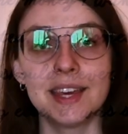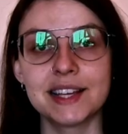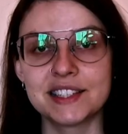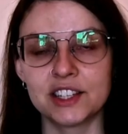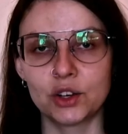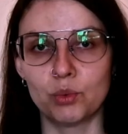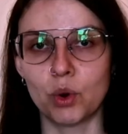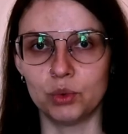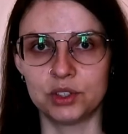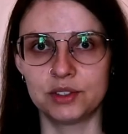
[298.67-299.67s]
Guess the
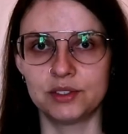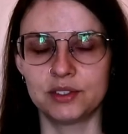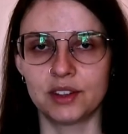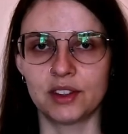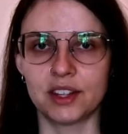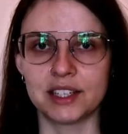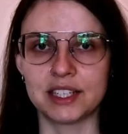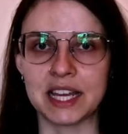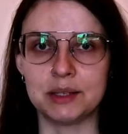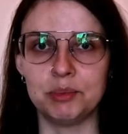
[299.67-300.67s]
quote that
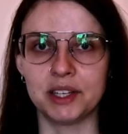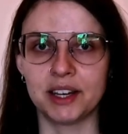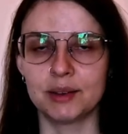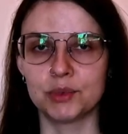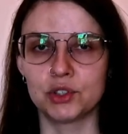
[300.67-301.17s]
had become